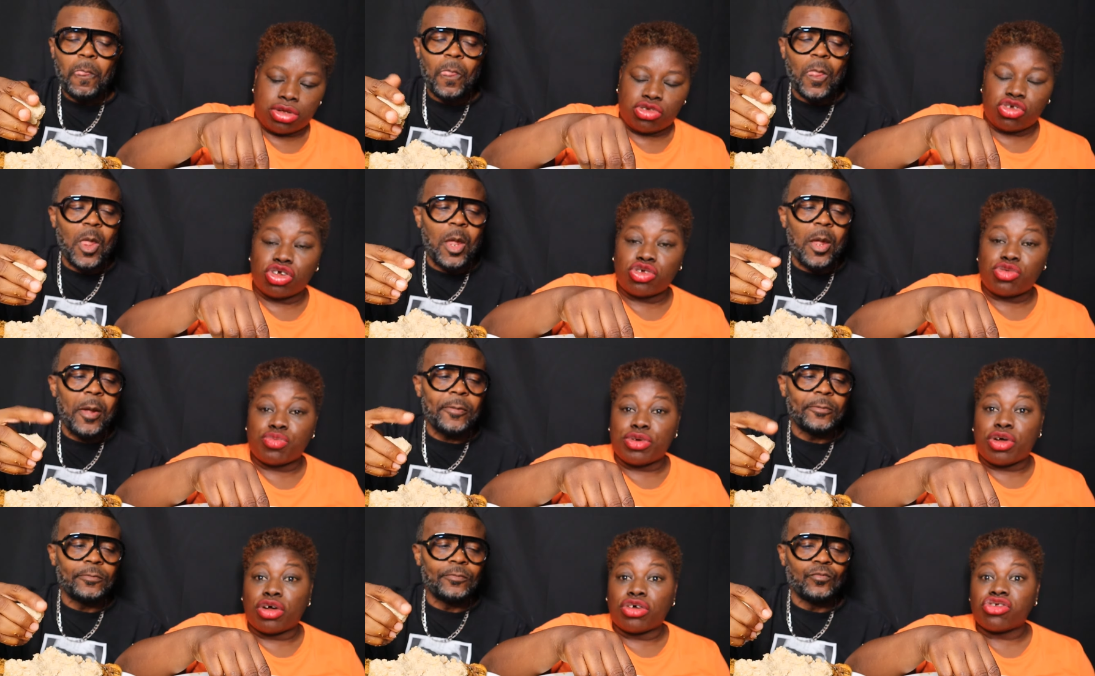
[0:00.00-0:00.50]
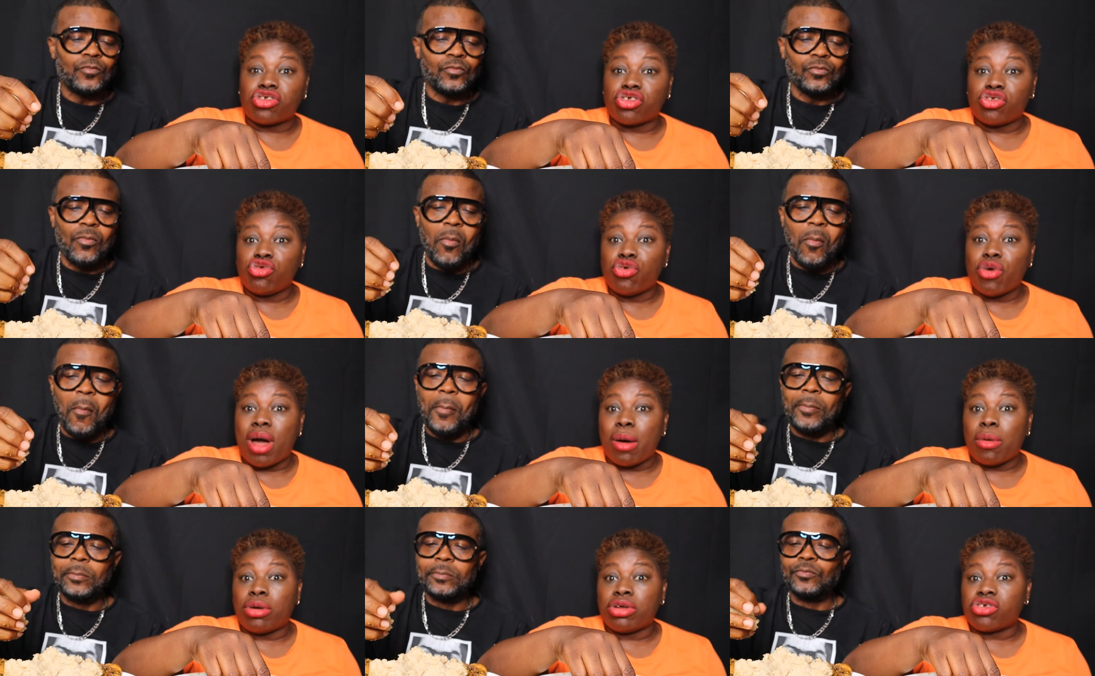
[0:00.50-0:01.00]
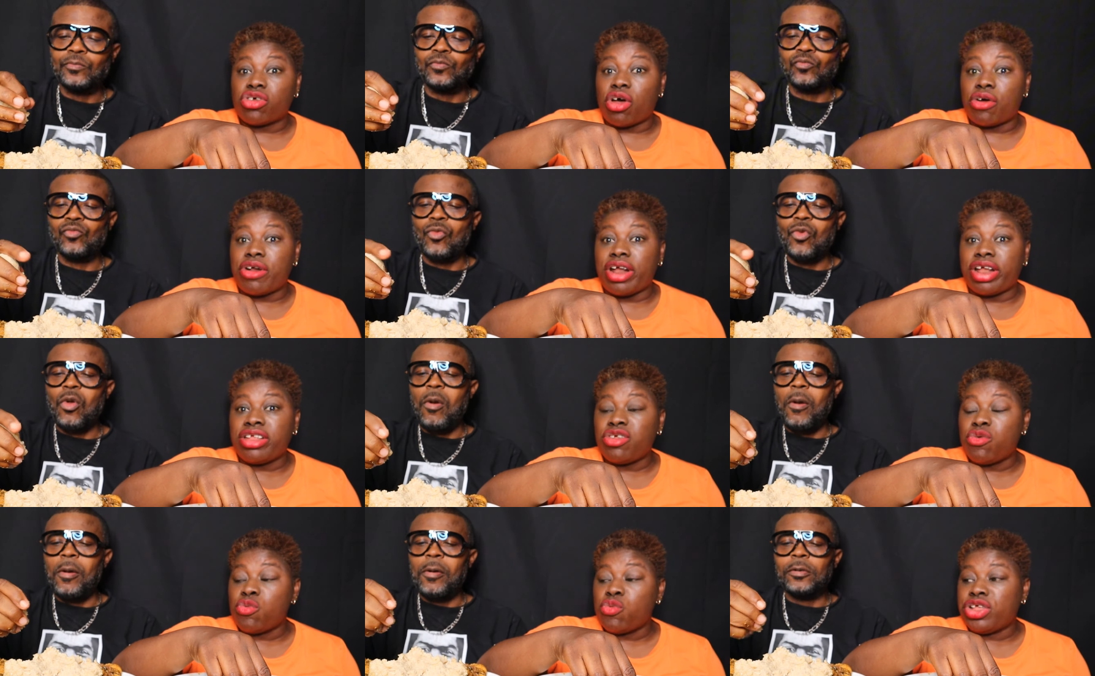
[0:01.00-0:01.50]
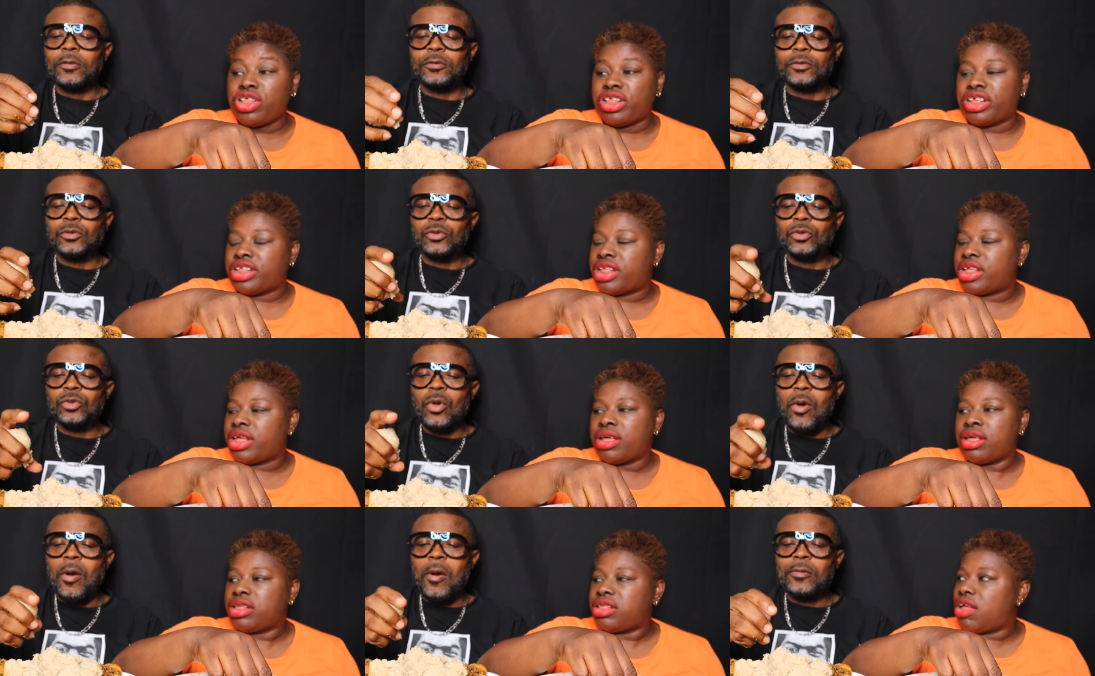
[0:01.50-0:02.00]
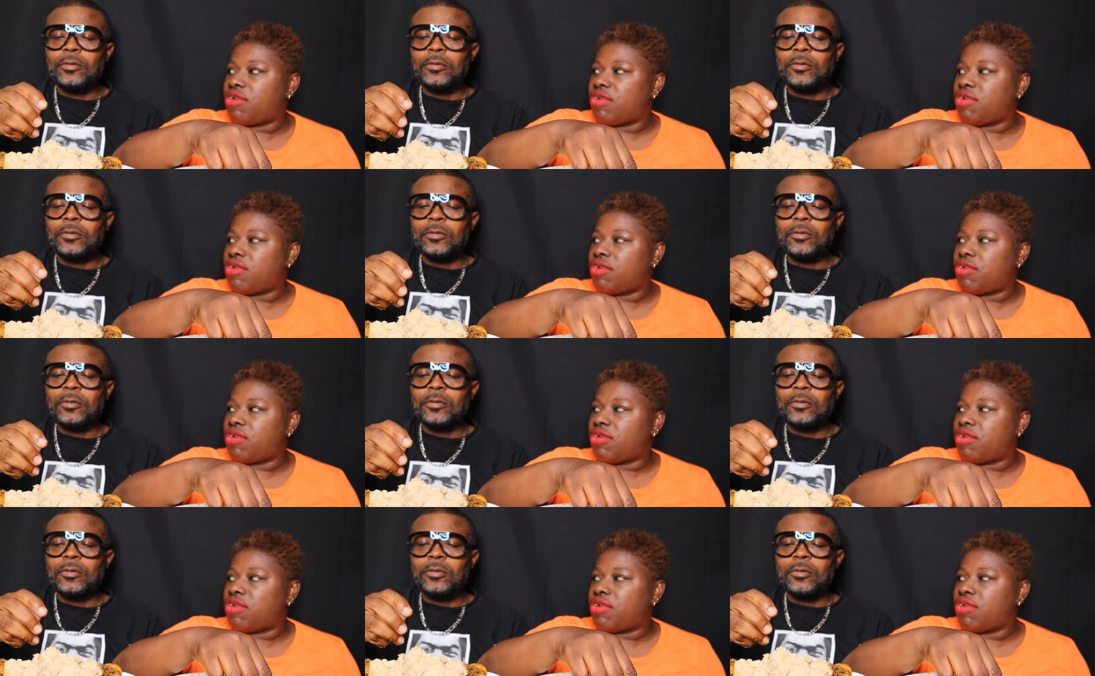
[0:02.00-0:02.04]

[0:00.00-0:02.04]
Speaker 1: Just because he knew I was already winning.